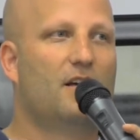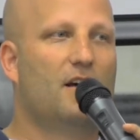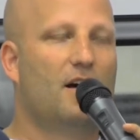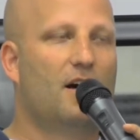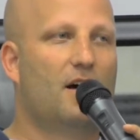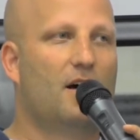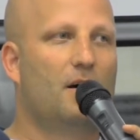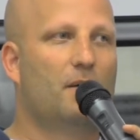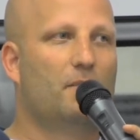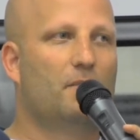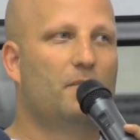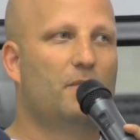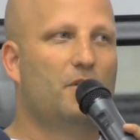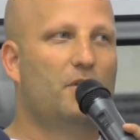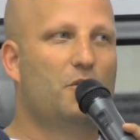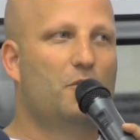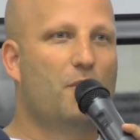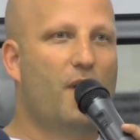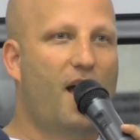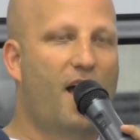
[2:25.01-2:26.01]
Um,
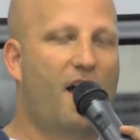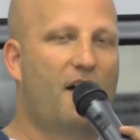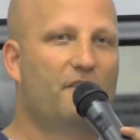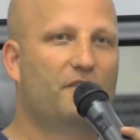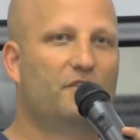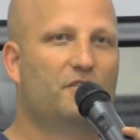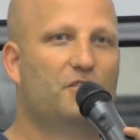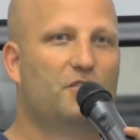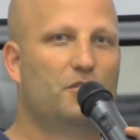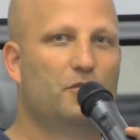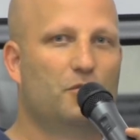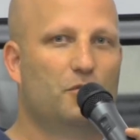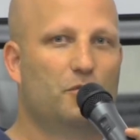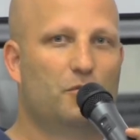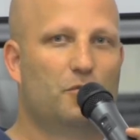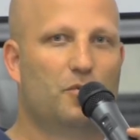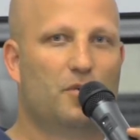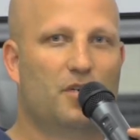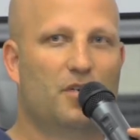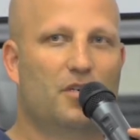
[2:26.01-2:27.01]
you have
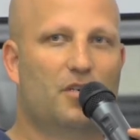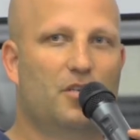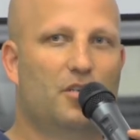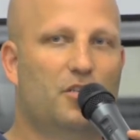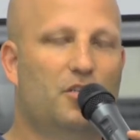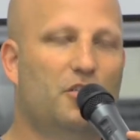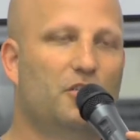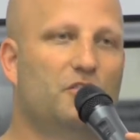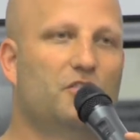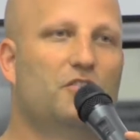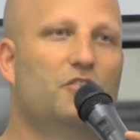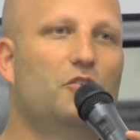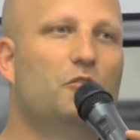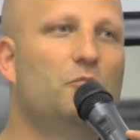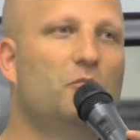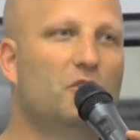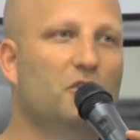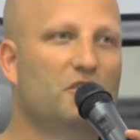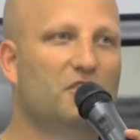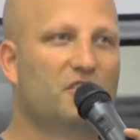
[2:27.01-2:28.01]
to
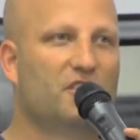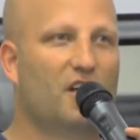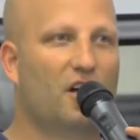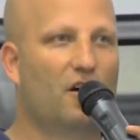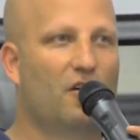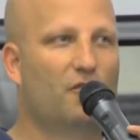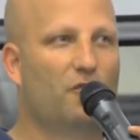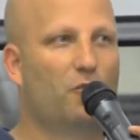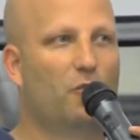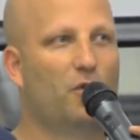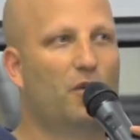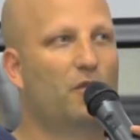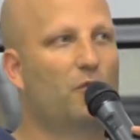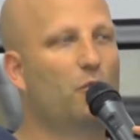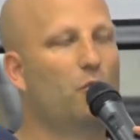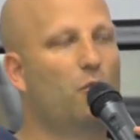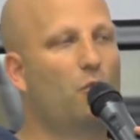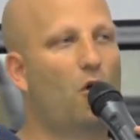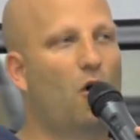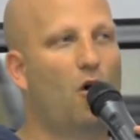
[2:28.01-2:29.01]
consume yourself
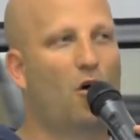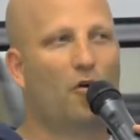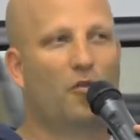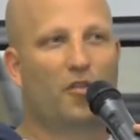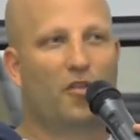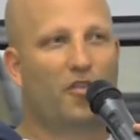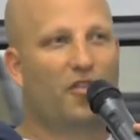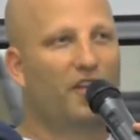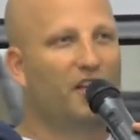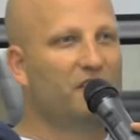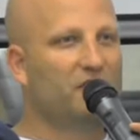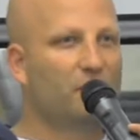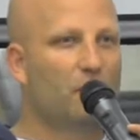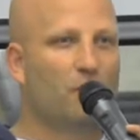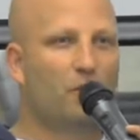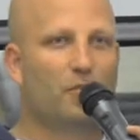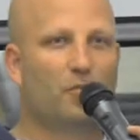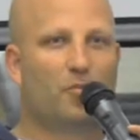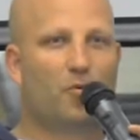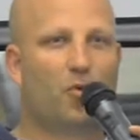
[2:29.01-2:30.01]
with all the things that
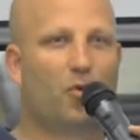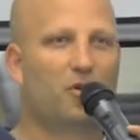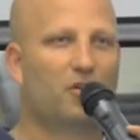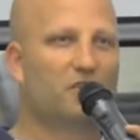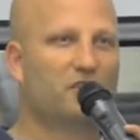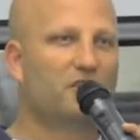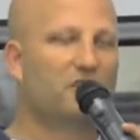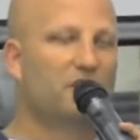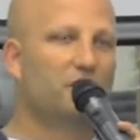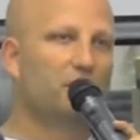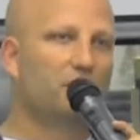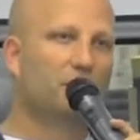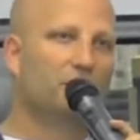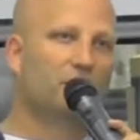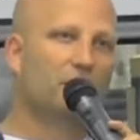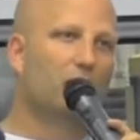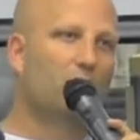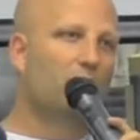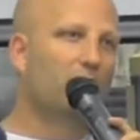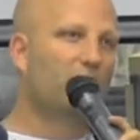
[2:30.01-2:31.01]
are important to you.
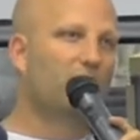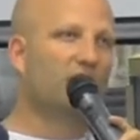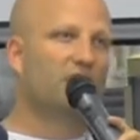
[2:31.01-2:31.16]
So if